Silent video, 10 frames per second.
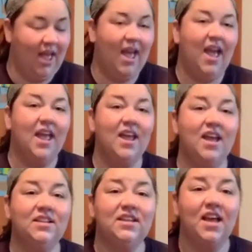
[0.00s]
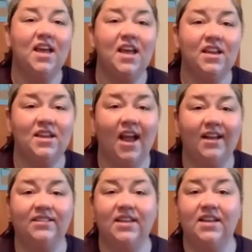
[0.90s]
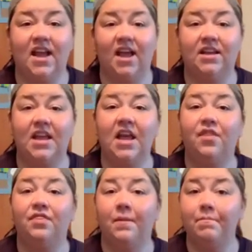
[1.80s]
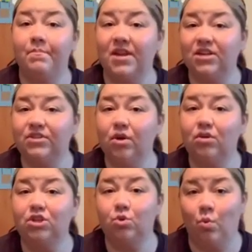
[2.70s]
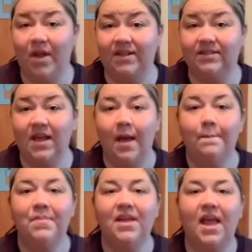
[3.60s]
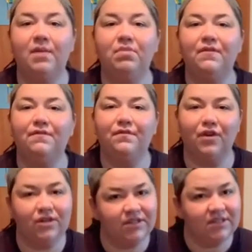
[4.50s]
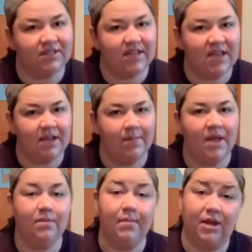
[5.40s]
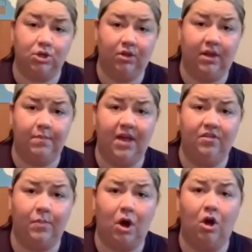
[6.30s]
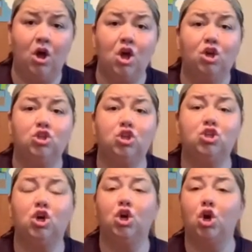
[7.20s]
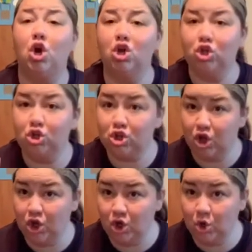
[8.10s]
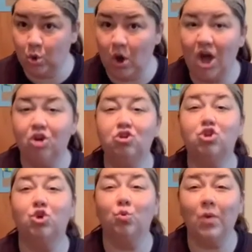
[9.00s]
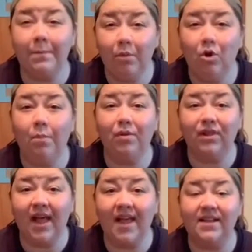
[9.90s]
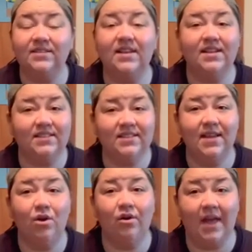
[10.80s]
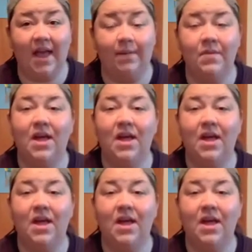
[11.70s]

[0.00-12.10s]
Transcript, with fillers: And in 1990, the Minnesota Twins became the first team in Major League Baseball to turn two triple plays in a single game.